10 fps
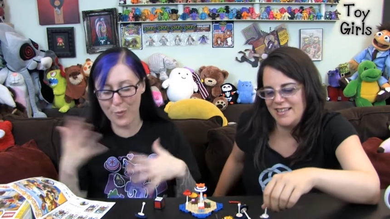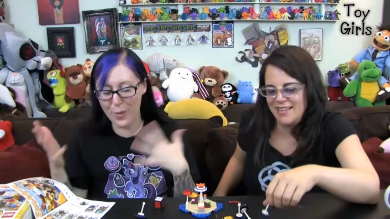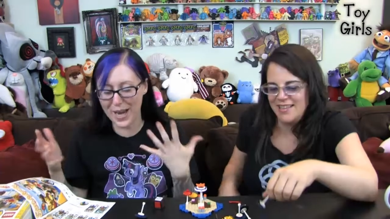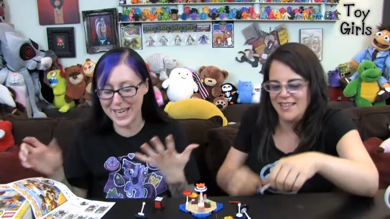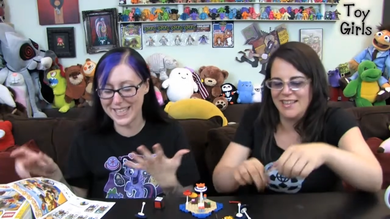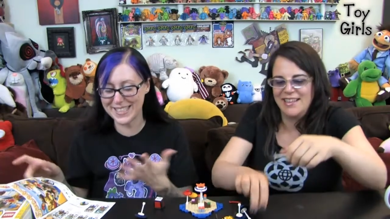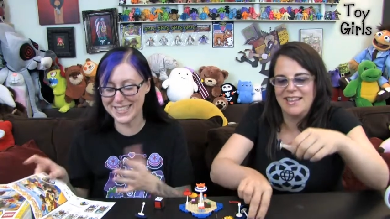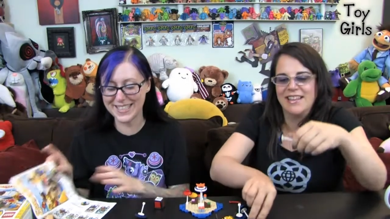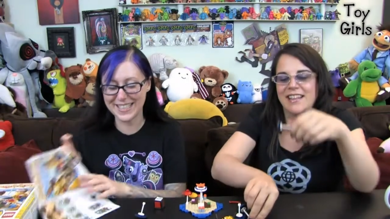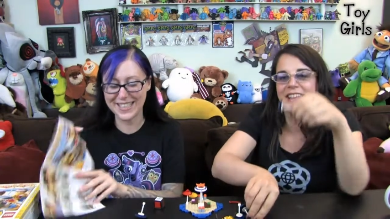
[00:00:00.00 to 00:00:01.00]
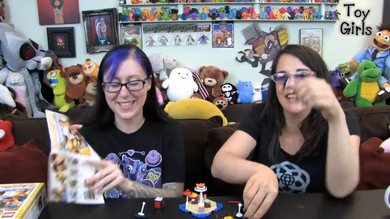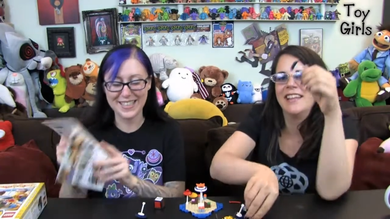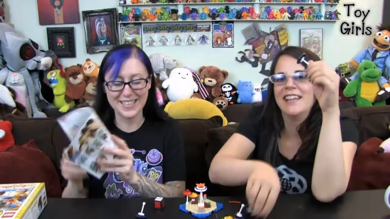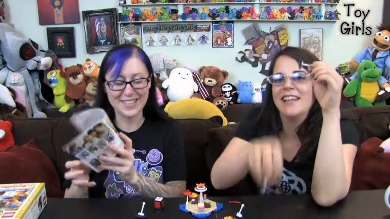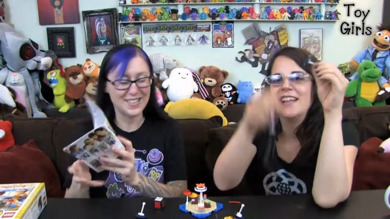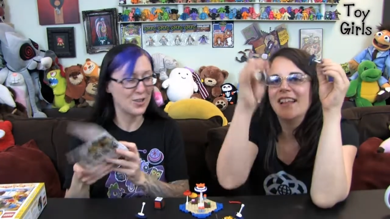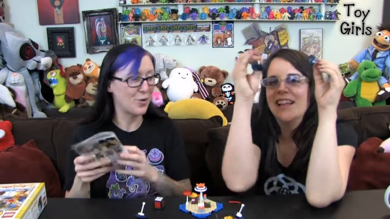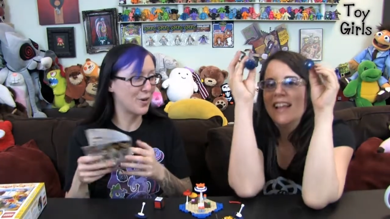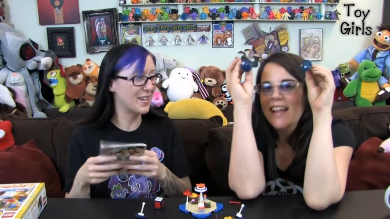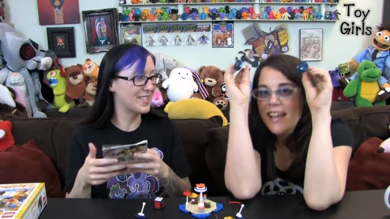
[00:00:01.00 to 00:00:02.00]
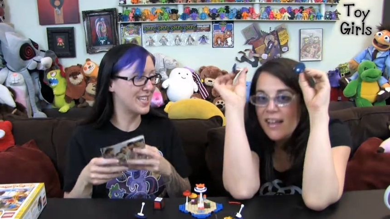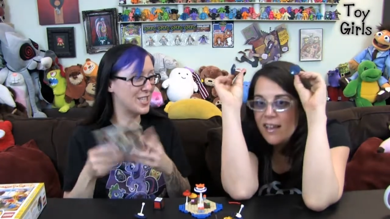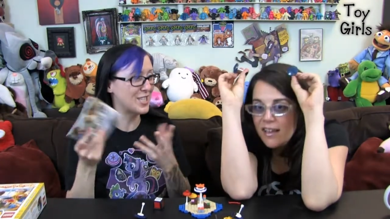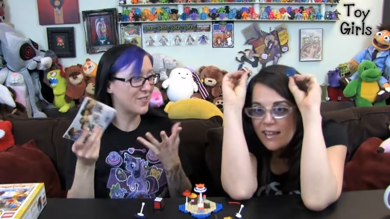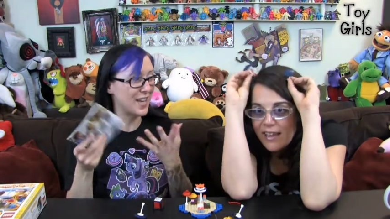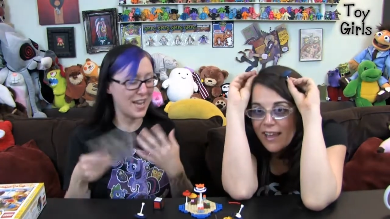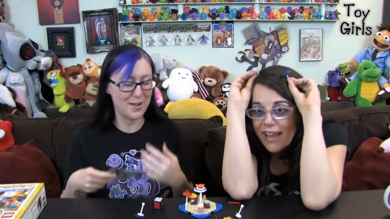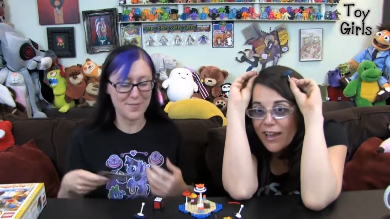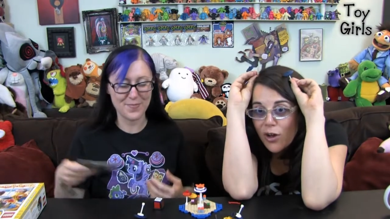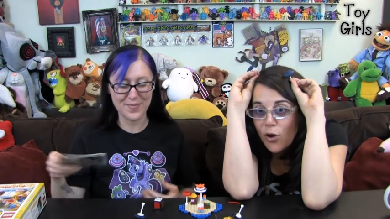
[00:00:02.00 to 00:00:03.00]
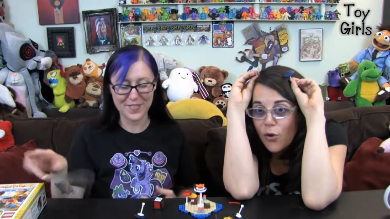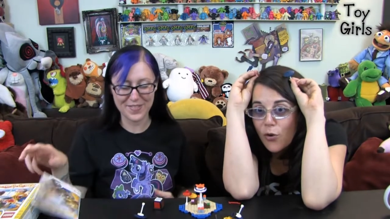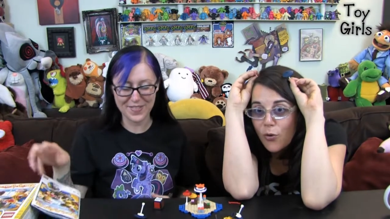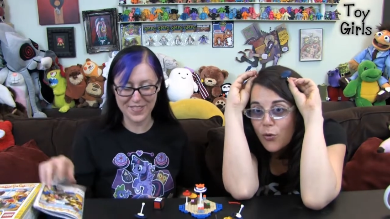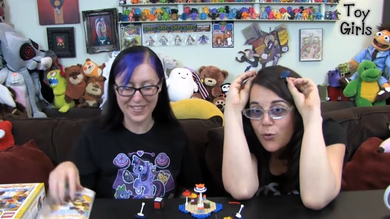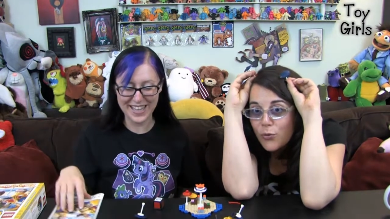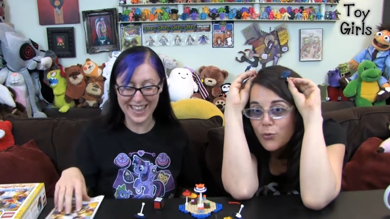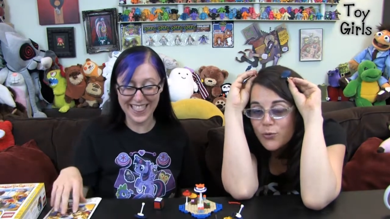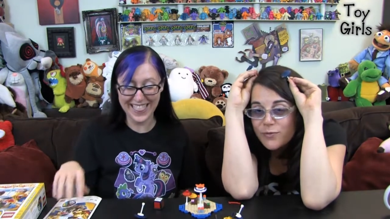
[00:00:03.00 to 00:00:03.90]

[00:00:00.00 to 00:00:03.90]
Speaker 1: greatest organization of a game. Lego.